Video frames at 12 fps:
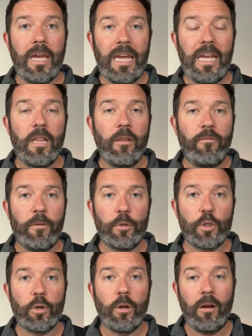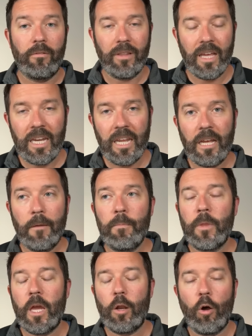in the future of lending
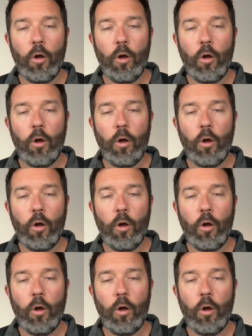and